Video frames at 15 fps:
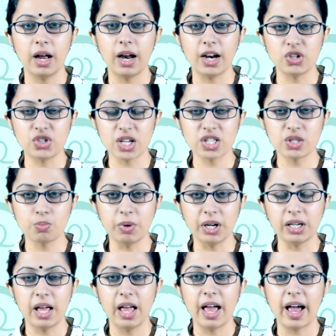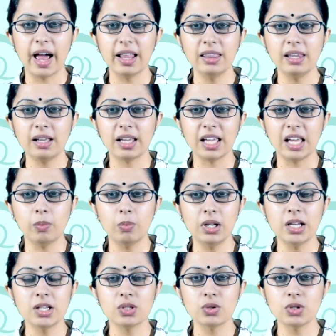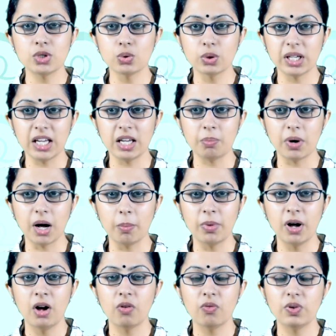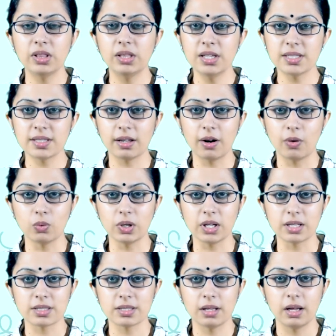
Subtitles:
adjustment and the ability to keep up with the surroundings.